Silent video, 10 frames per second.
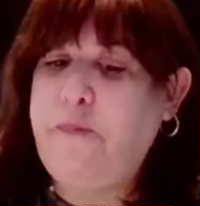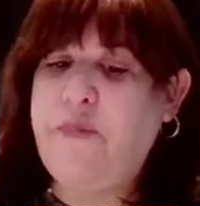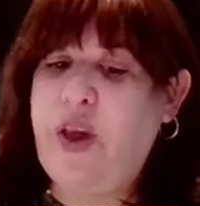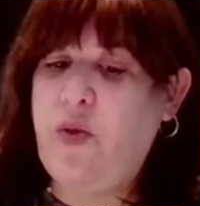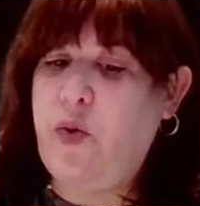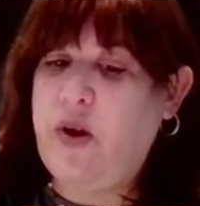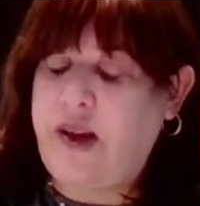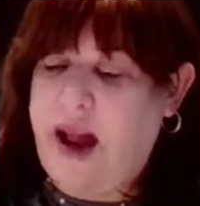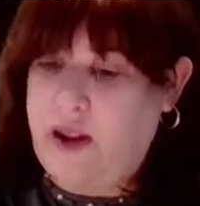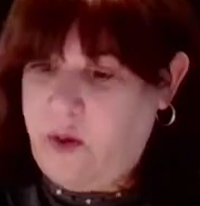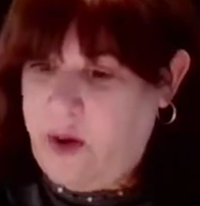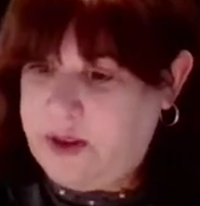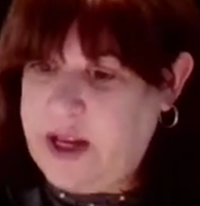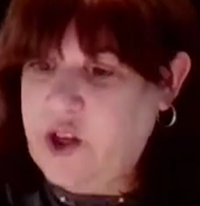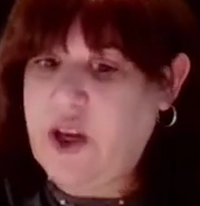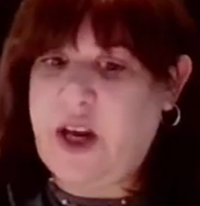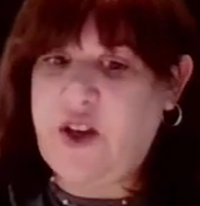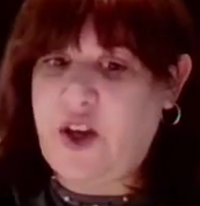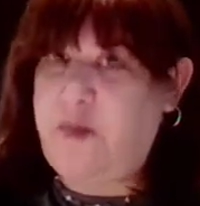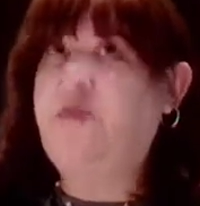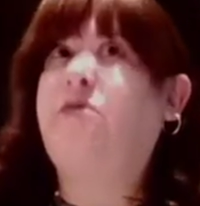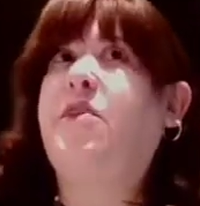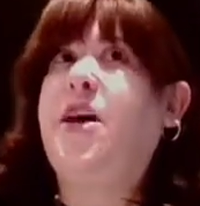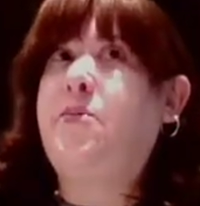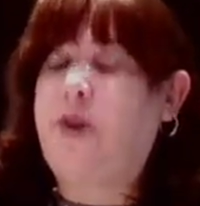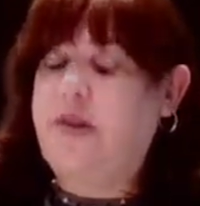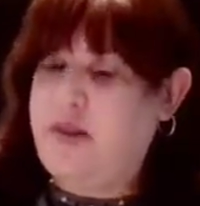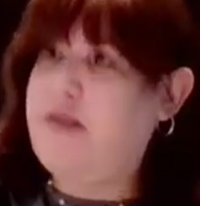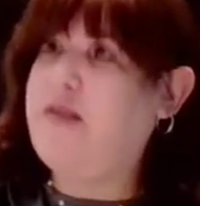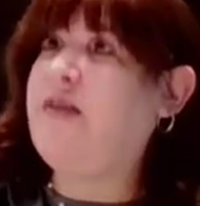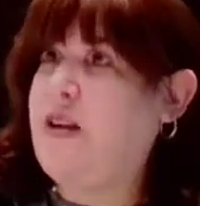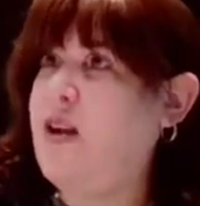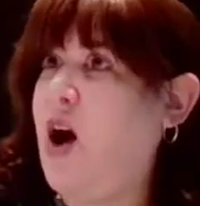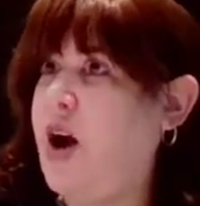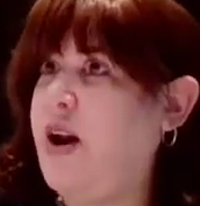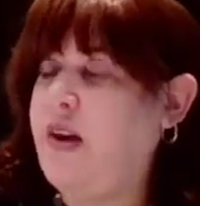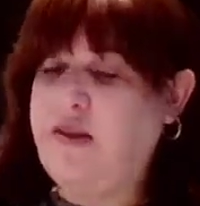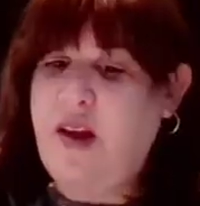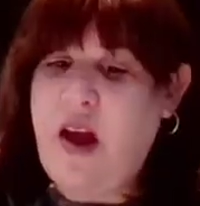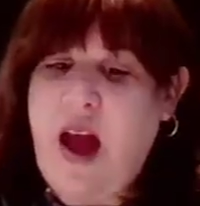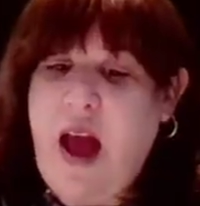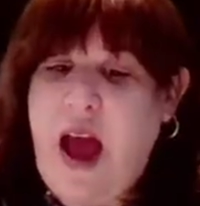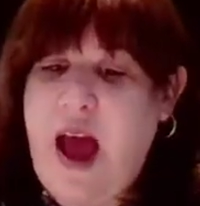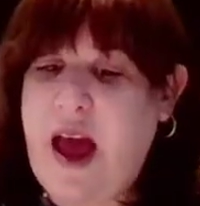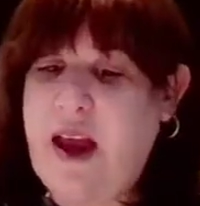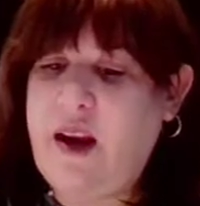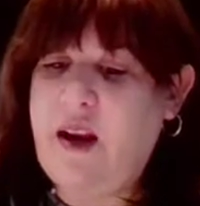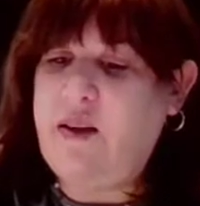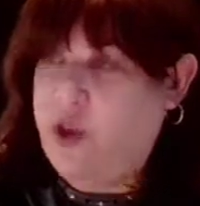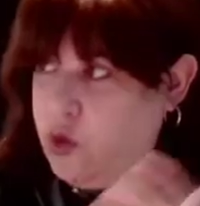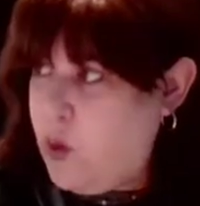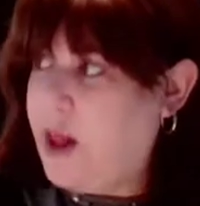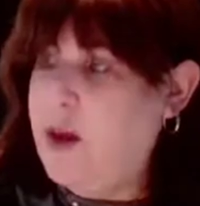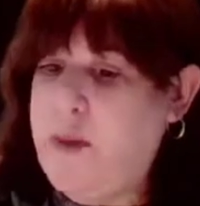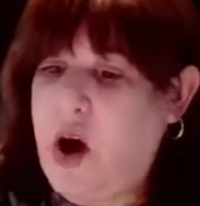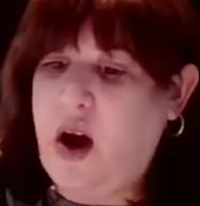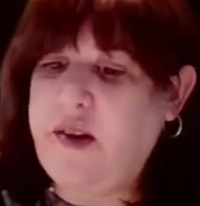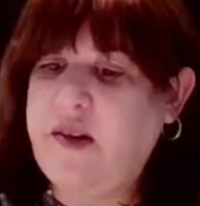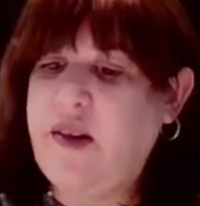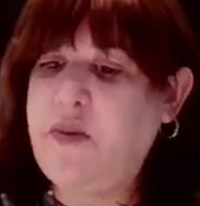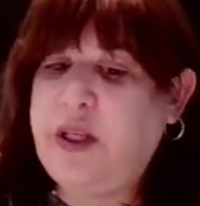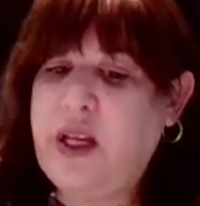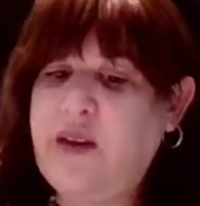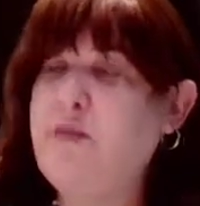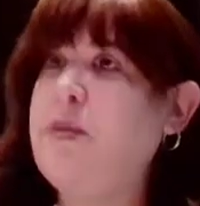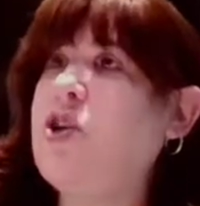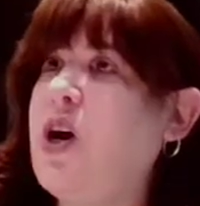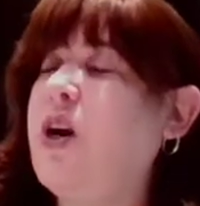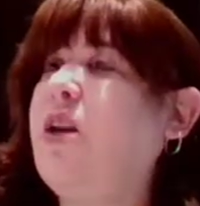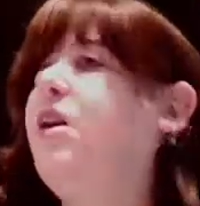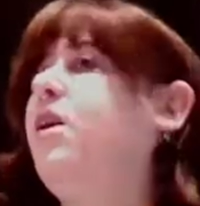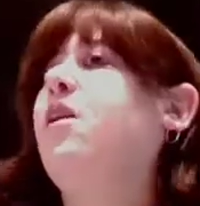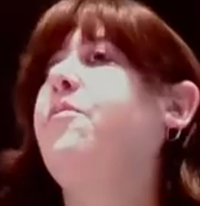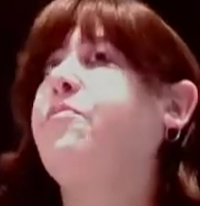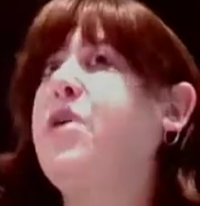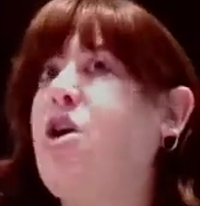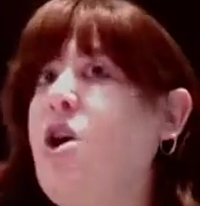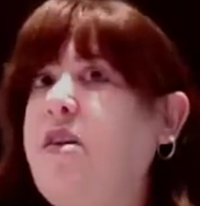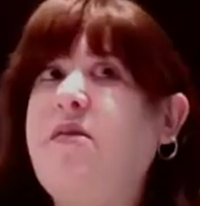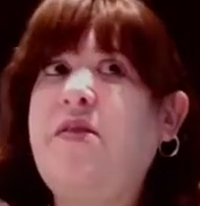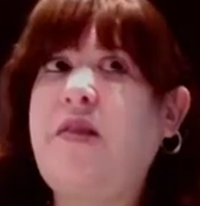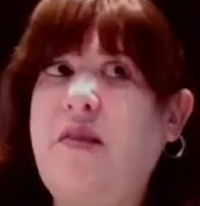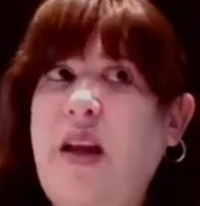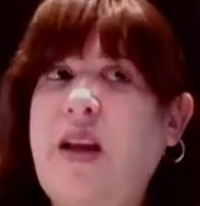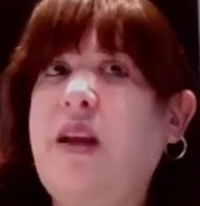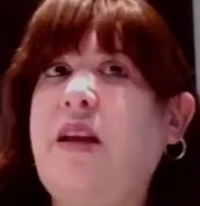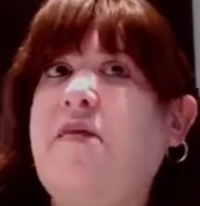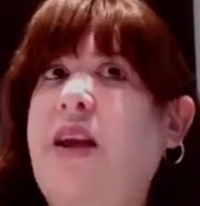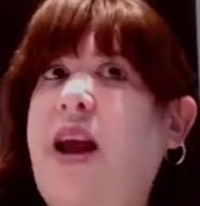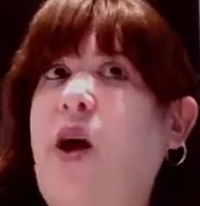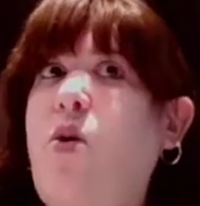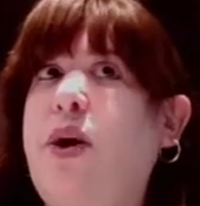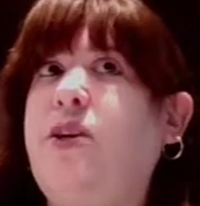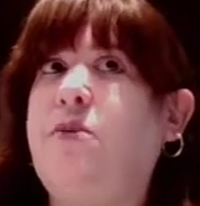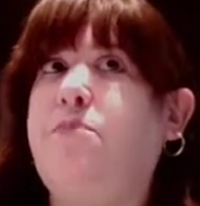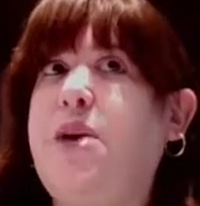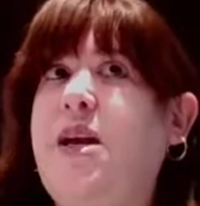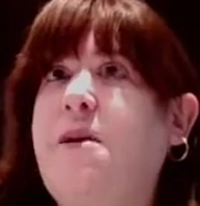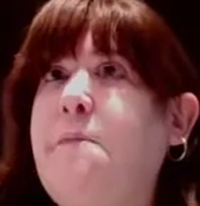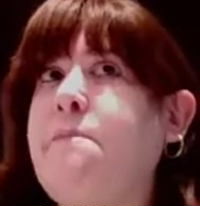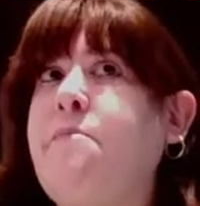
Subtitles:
In other words, at the Revelation, Hashem's divine presence descended on us and to dwell among us. The building of Mishkan, because of the sin, is now going to be